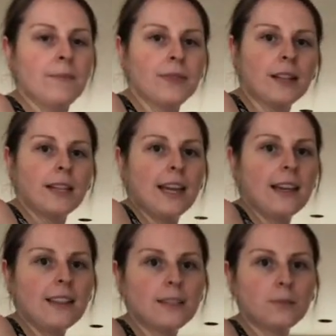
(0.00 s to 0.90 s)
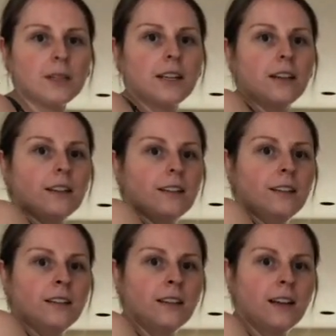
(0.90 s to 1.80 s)
The length is pretty good
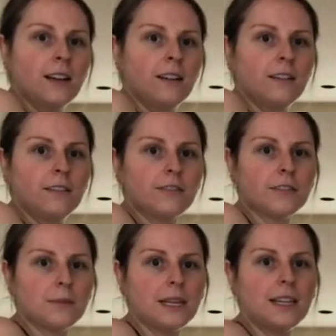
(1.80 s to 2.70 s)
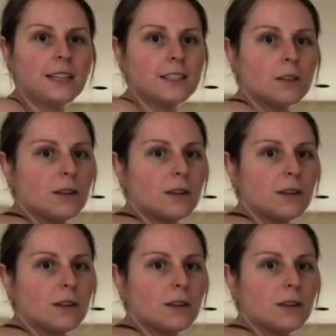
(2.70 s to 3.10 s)
for me, so